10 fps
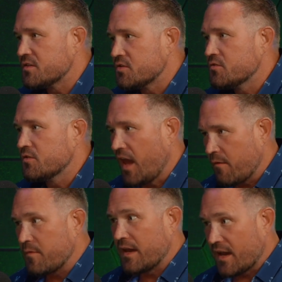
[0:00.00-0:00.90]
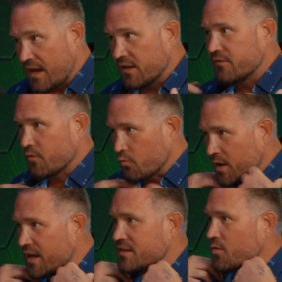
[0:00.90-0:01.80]
you gave me a hell of a
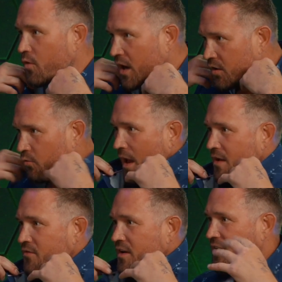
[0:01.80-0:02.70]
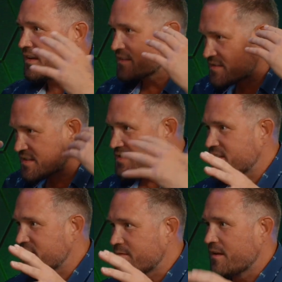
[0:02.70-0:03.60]
rig to walk around in, because
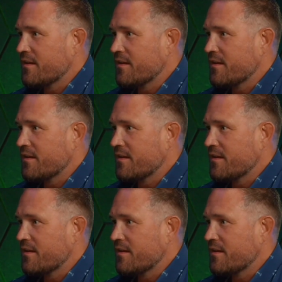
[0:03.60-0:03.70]
this